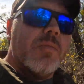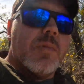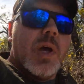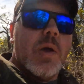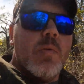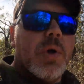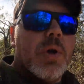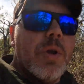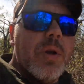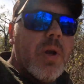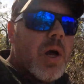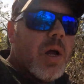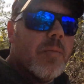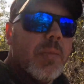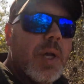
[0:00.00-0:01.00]
they will
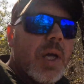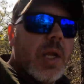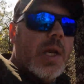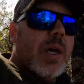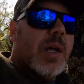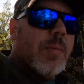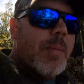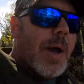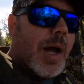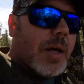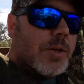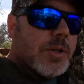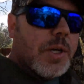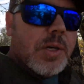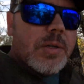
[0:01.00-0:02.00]
not be getting into my
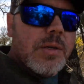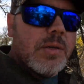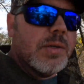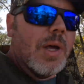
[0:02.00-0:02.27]
ice chest this